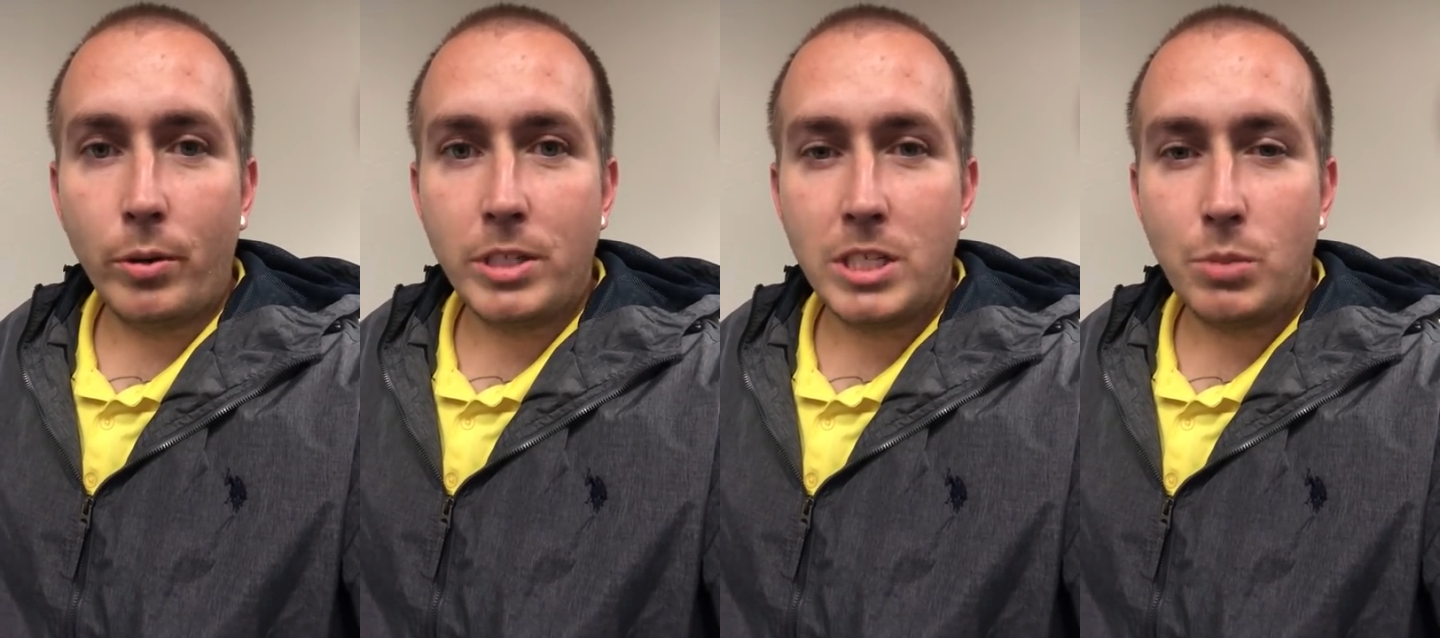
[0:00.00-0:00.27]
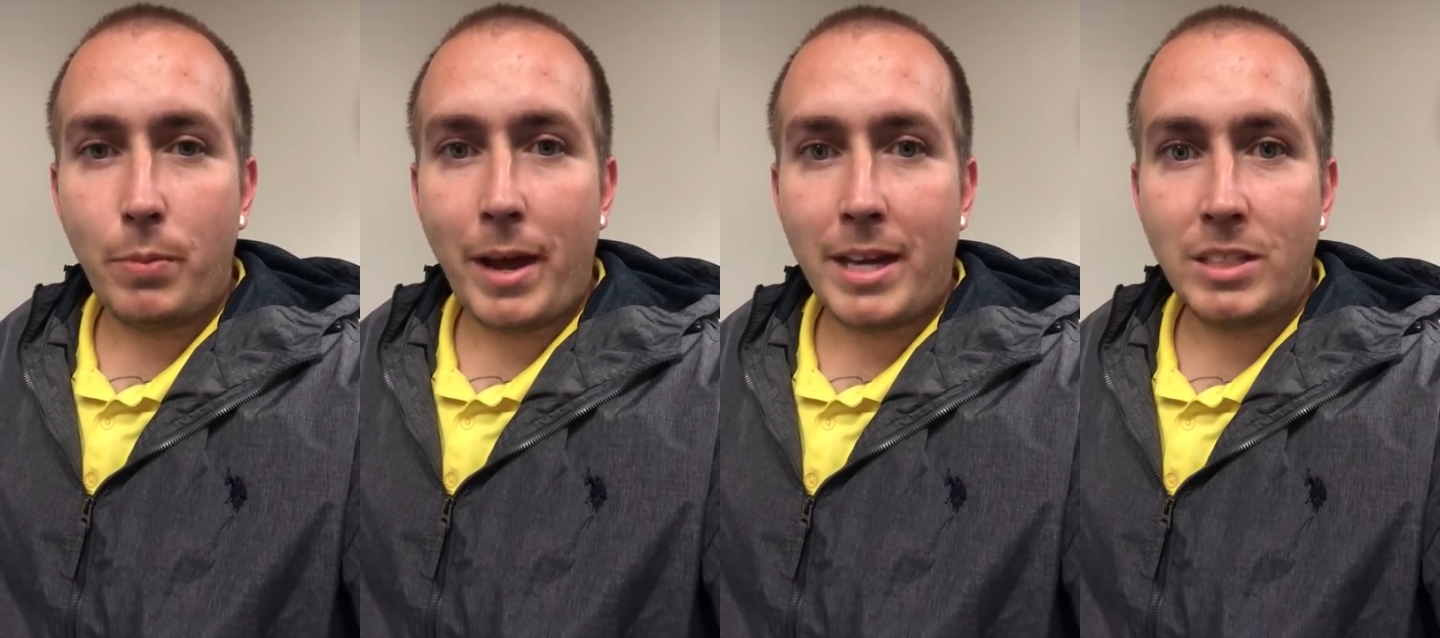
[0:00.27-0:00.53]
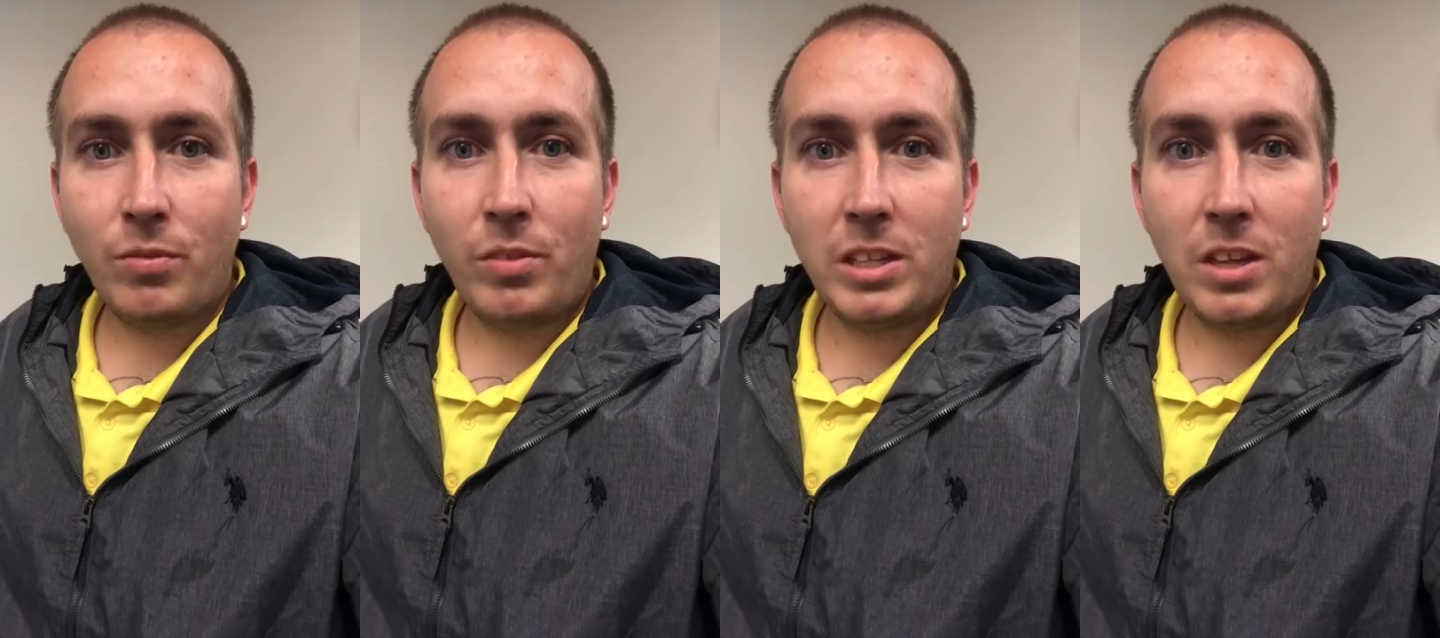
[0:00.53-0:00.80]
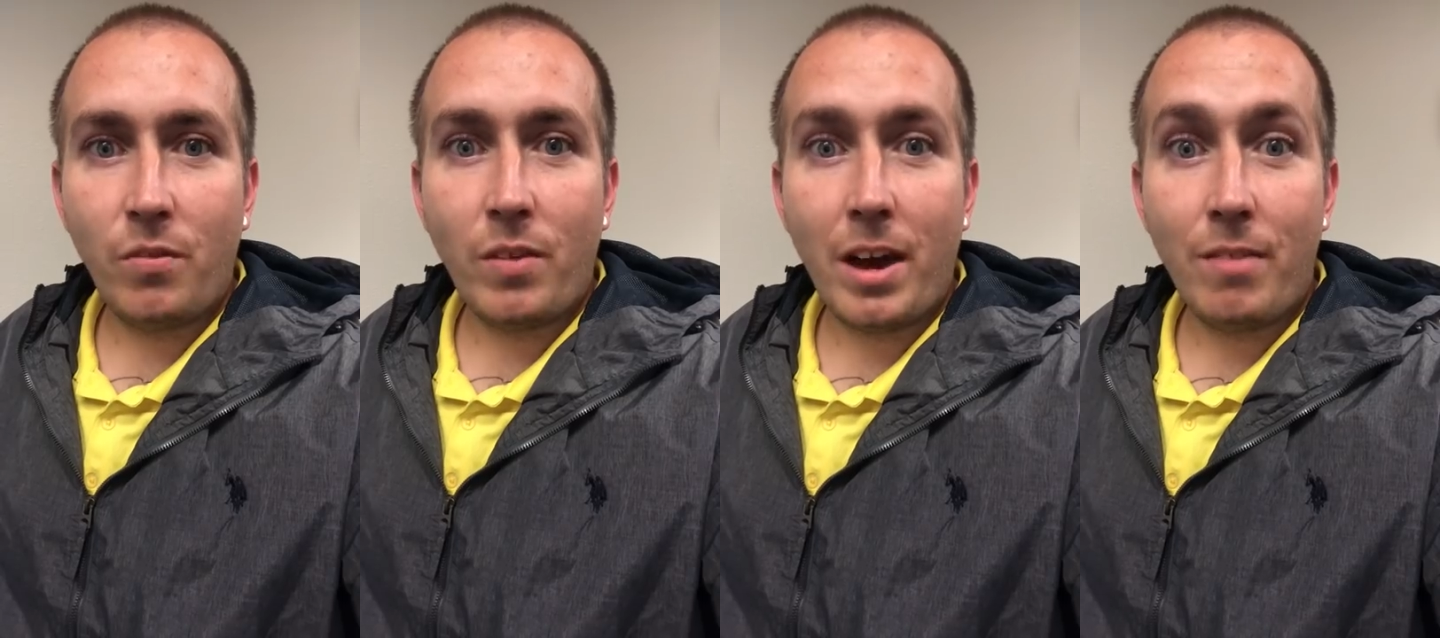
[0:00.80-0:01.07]
We just passed
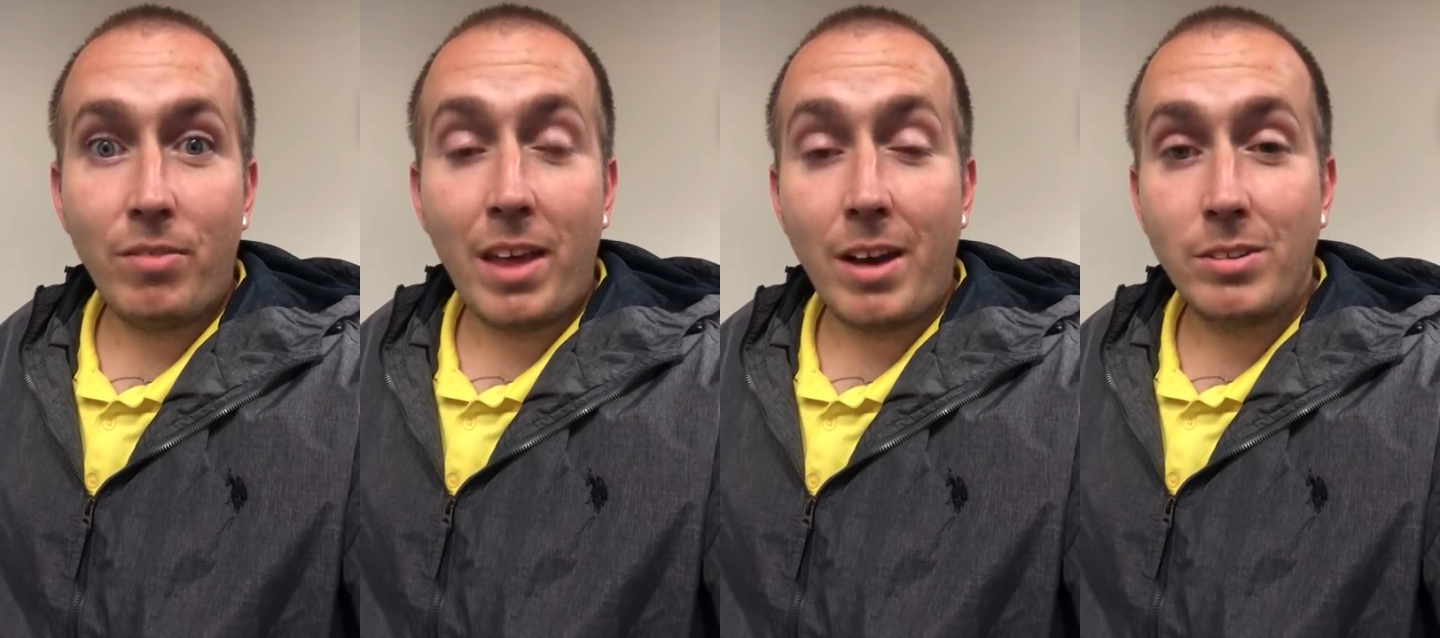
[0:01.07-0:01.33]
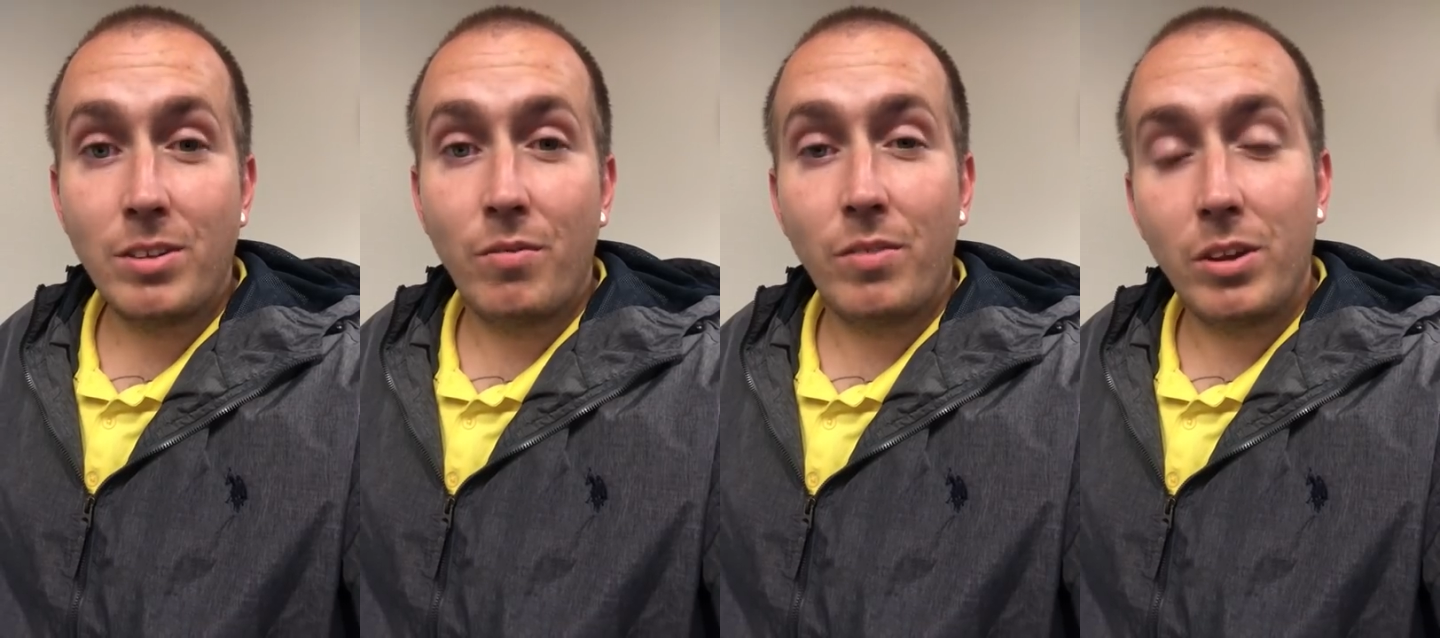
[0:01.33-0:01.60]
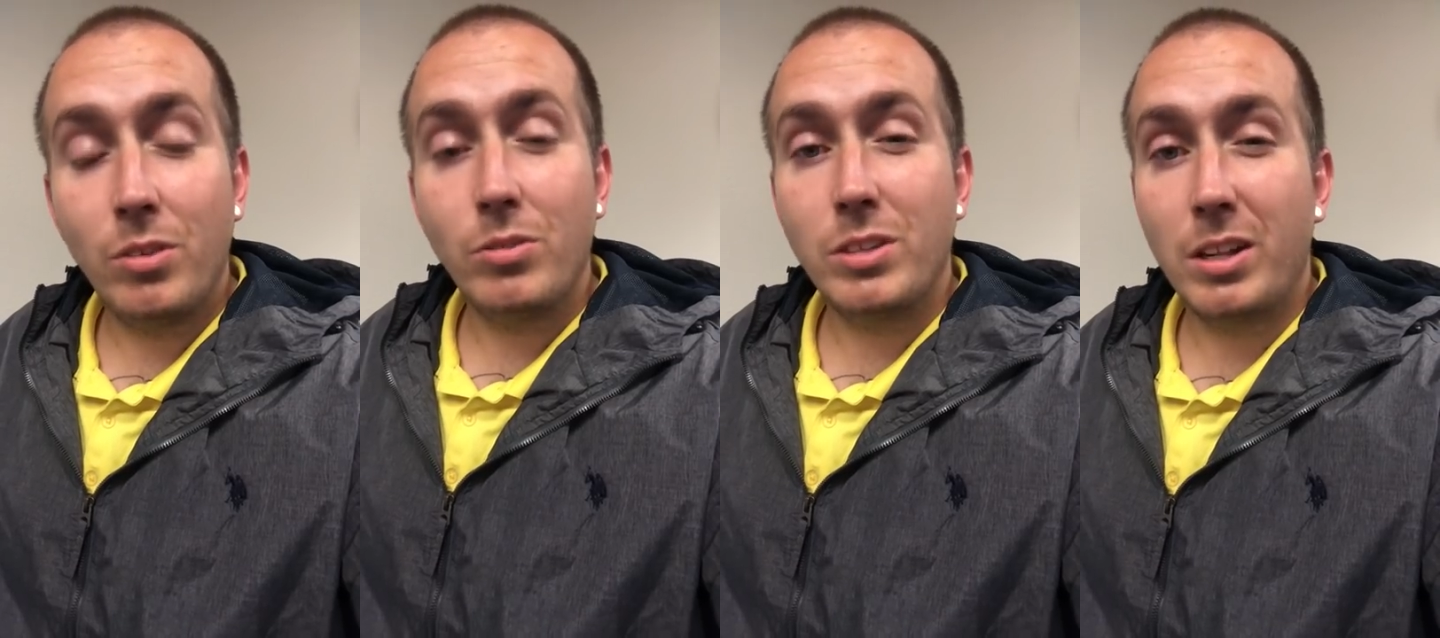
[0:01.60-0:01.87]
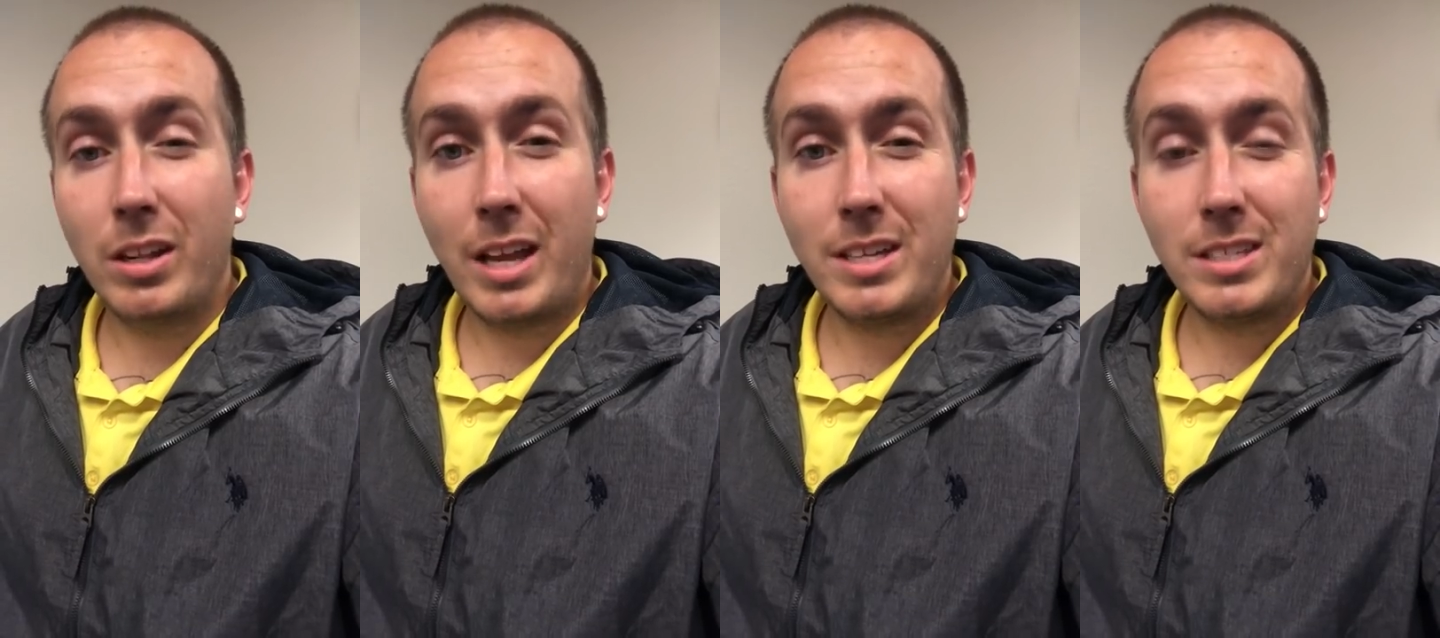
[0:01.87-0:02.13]
55,000
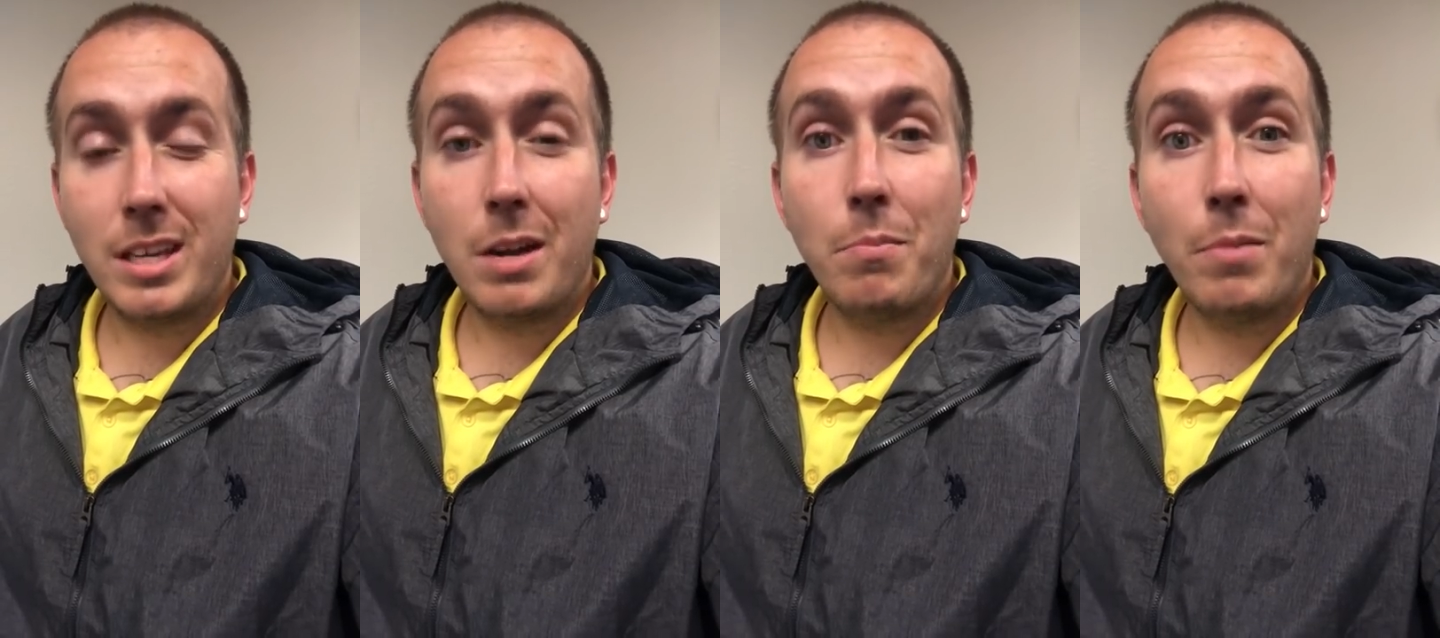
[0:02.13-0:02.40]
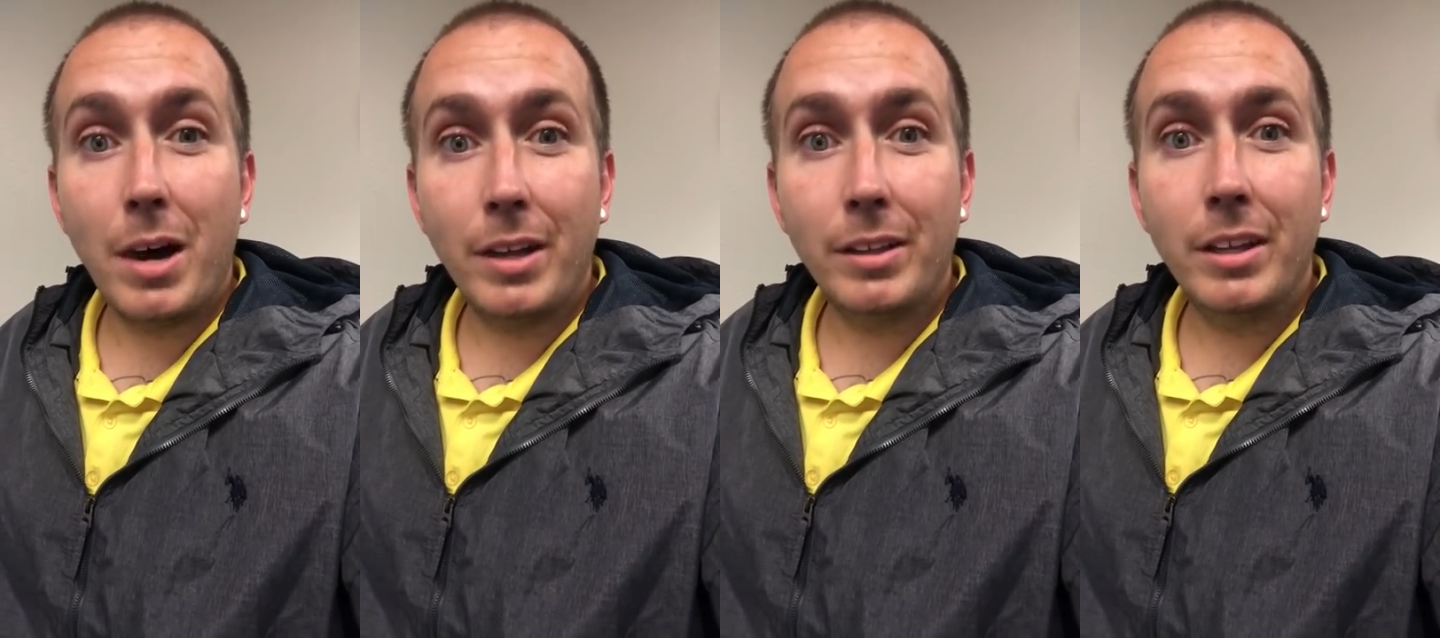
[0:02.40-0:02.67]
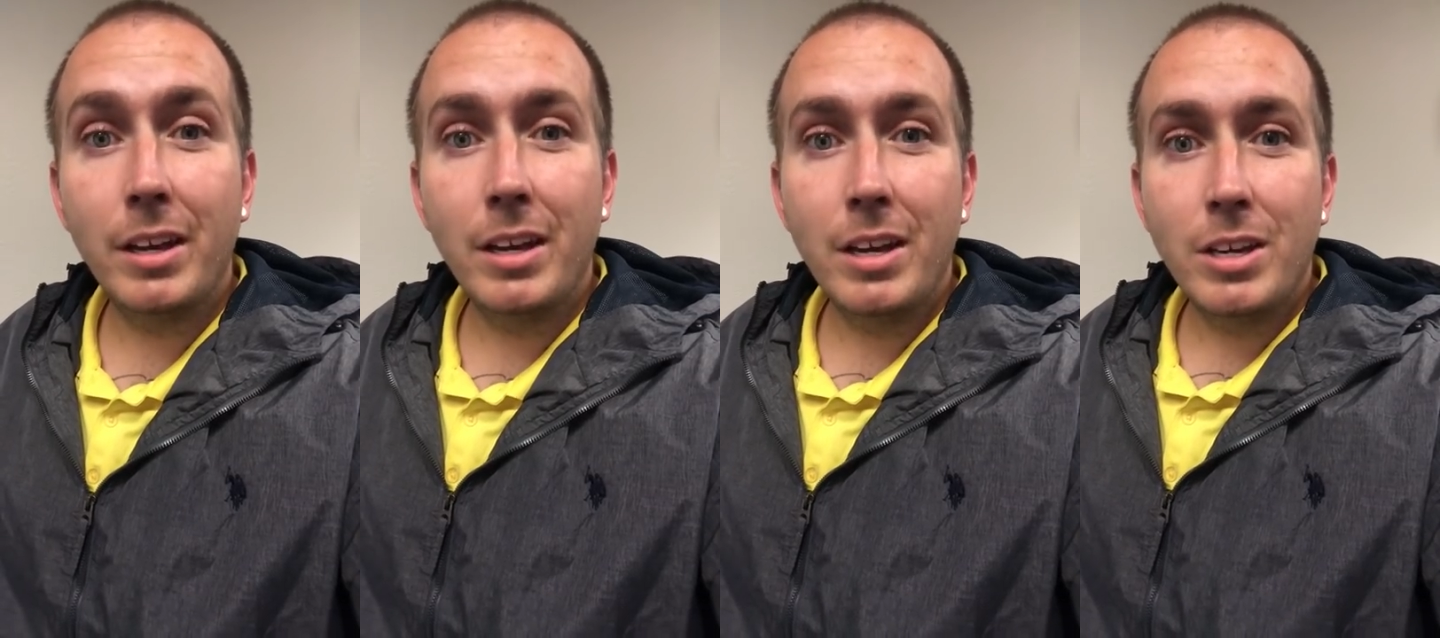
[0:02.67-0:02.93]
views in less than a month.